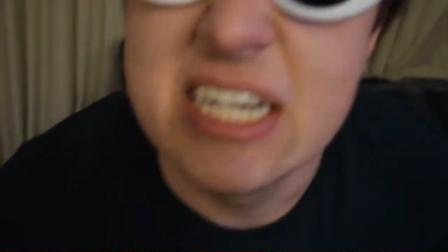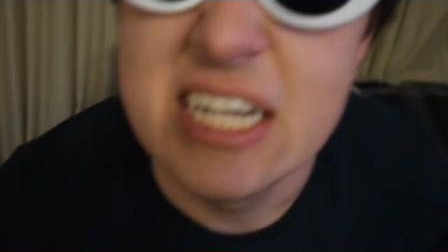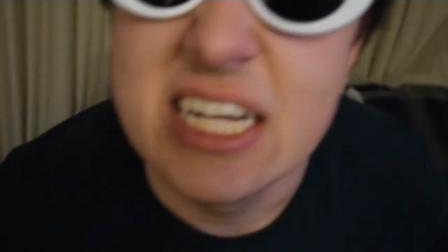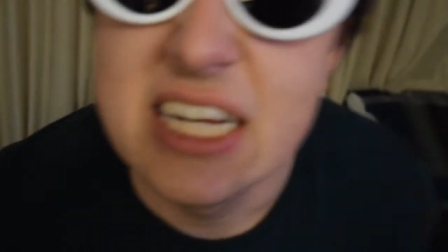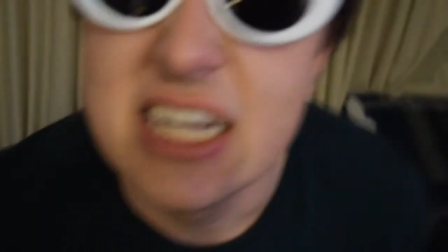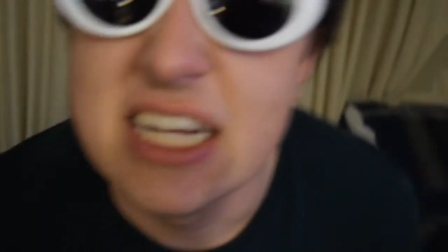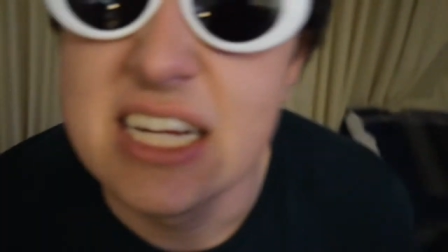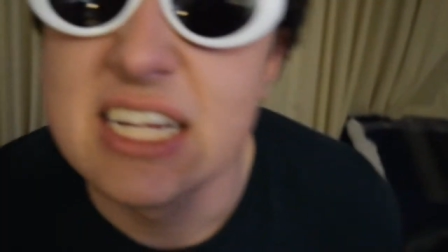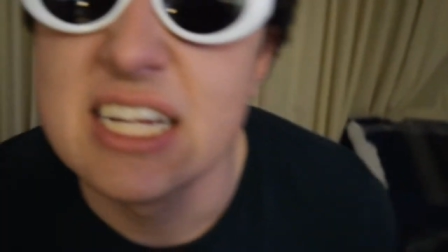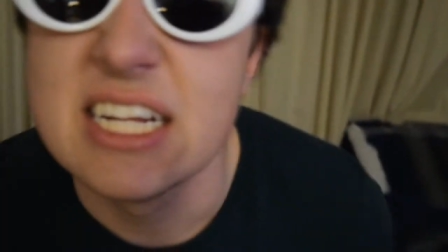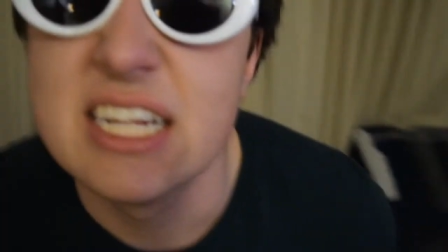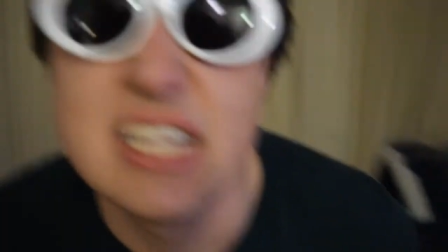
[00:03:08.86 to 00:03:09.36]

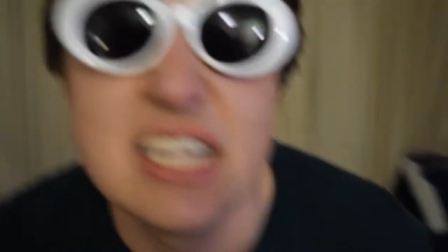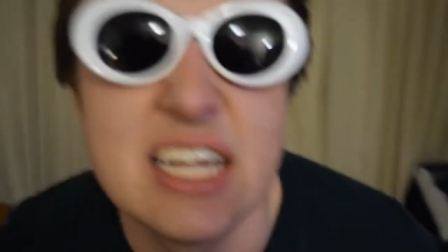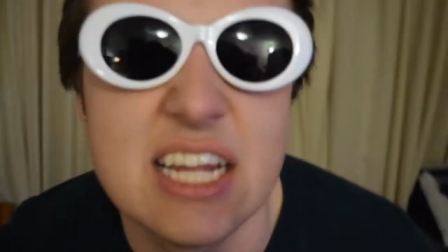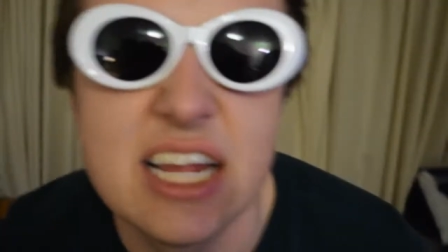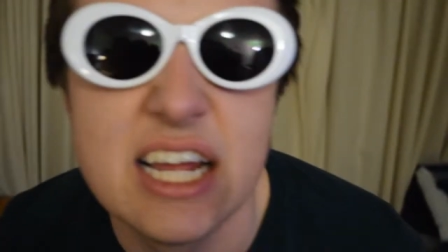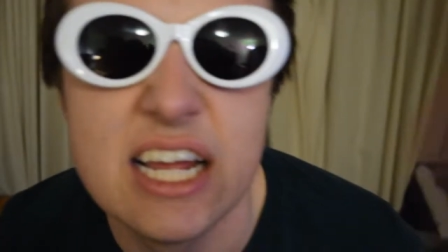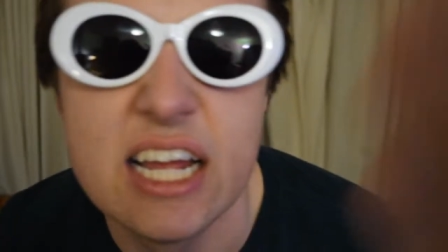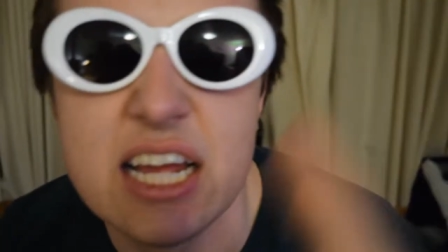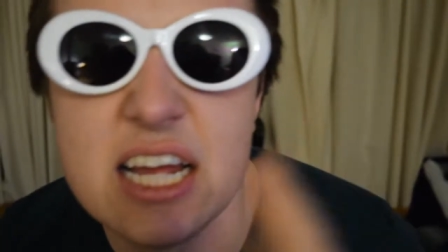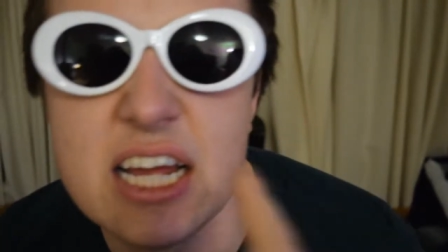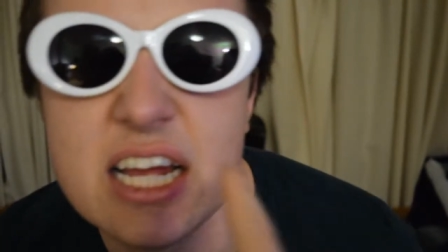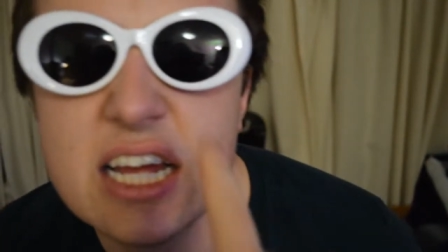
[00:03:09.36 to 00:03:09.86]
smell my
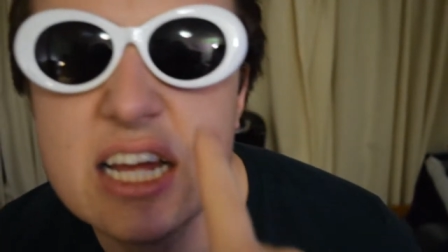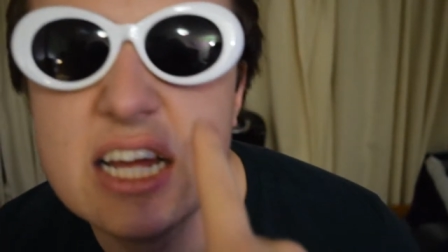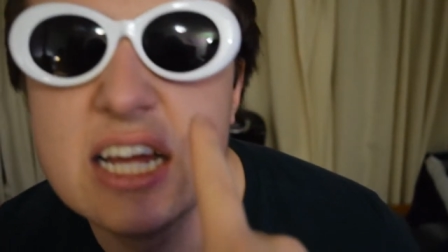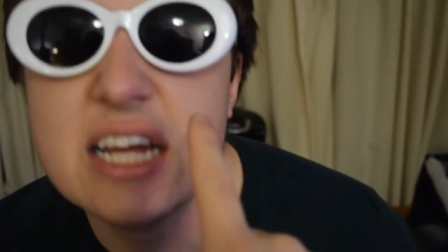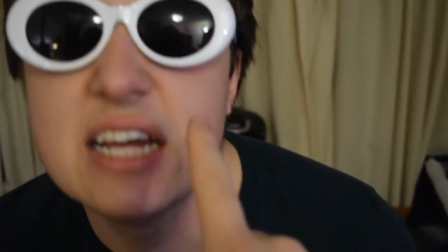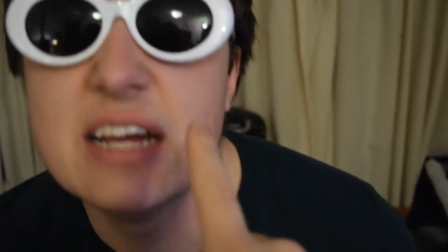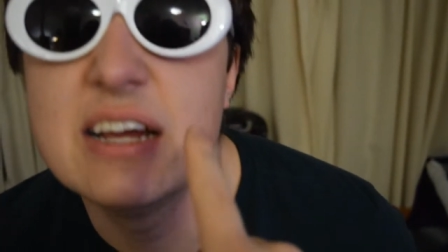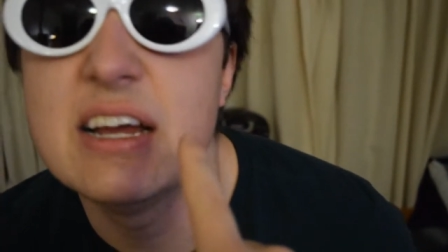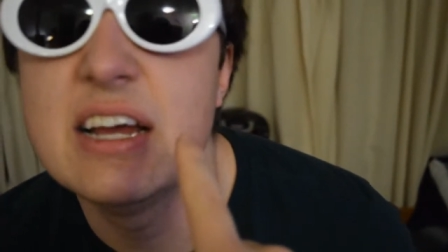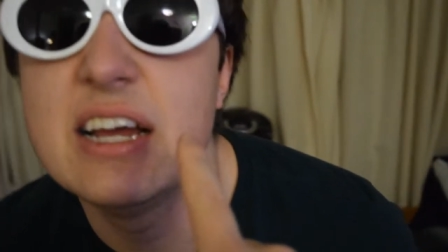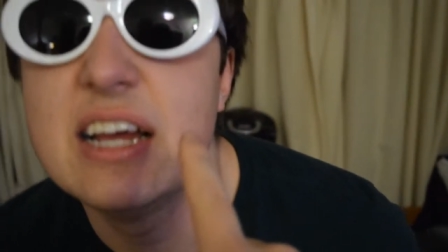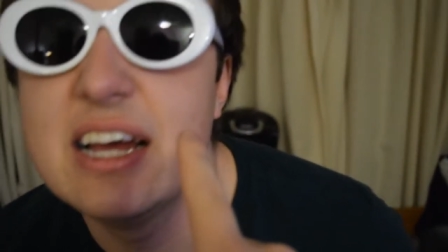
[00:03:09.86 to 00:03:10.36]
saliva on my
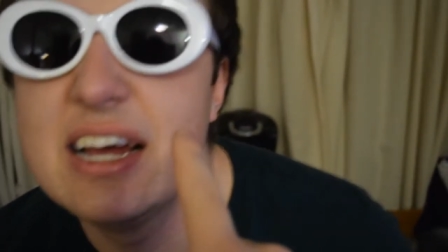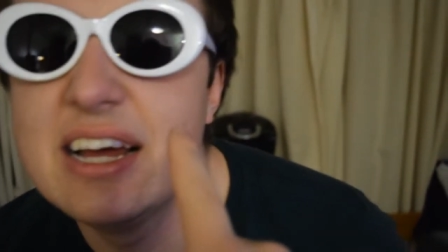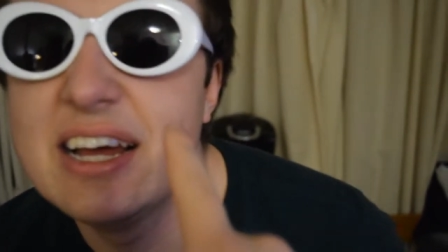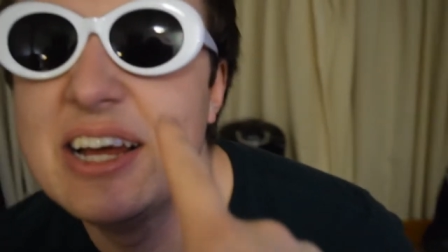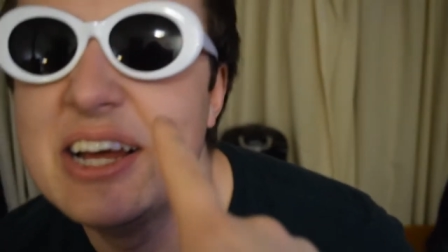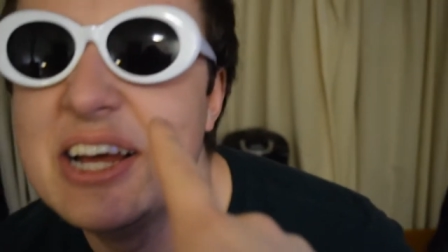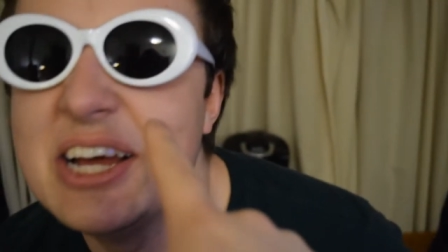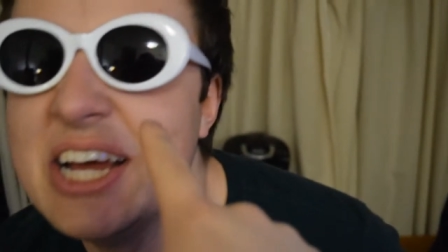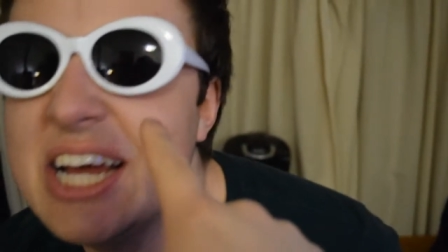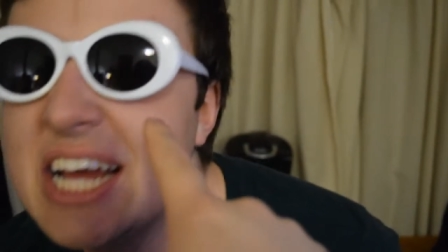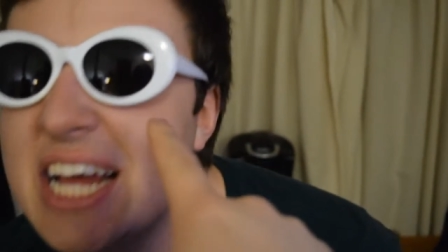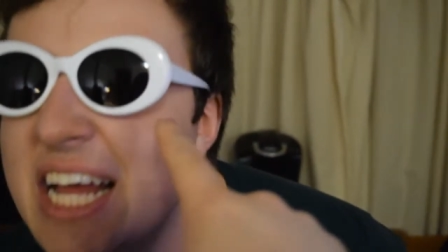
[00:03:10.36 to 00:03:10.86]
finger?
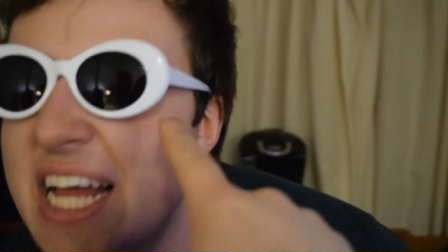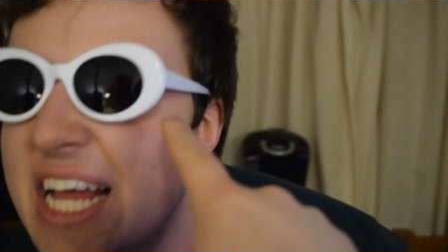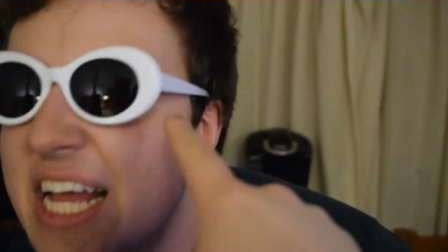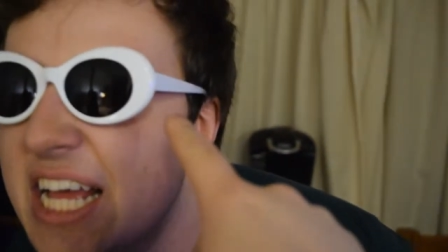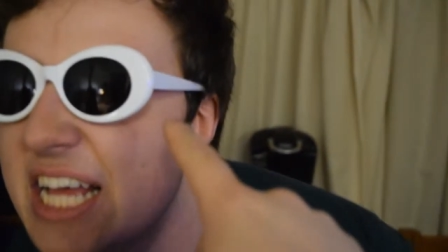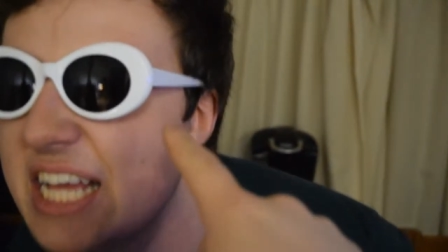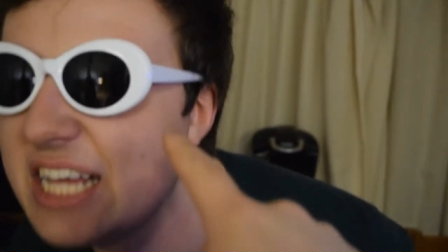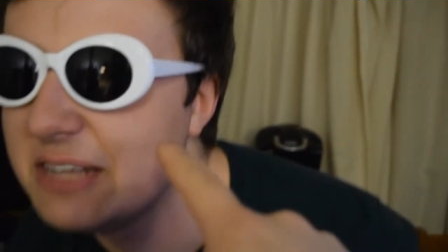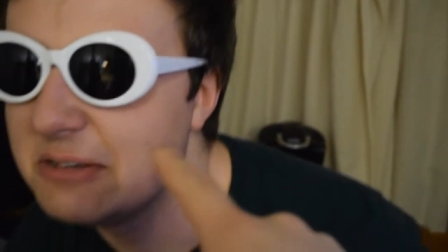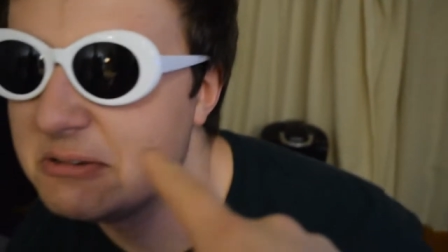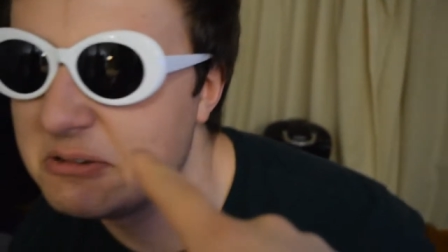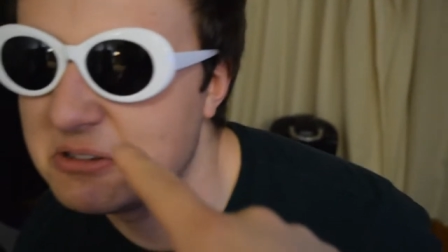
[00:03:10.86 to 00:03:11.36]
It
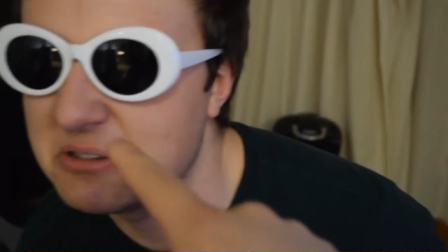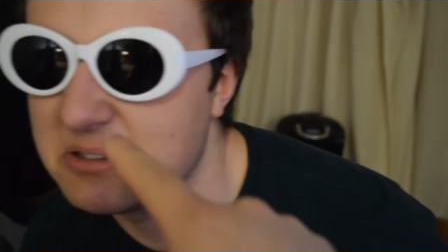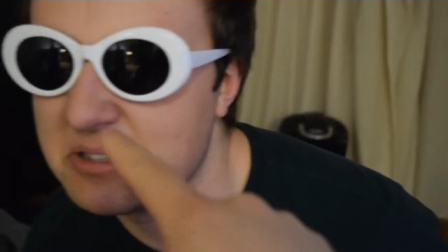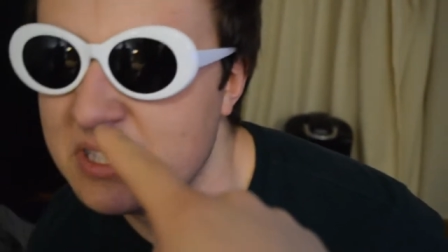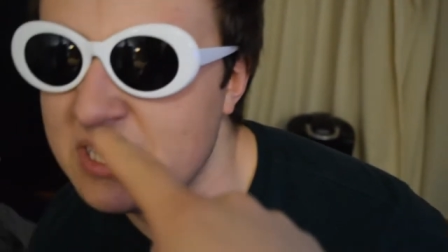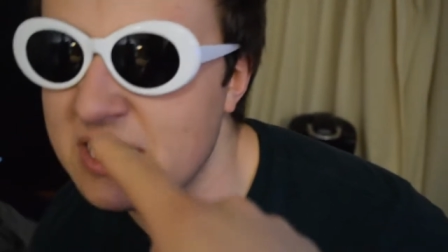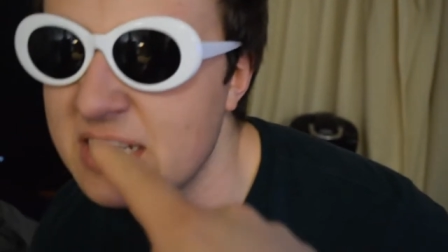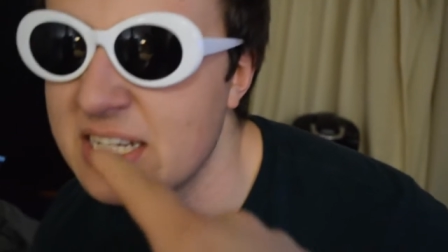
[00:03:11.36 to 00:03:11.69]
was...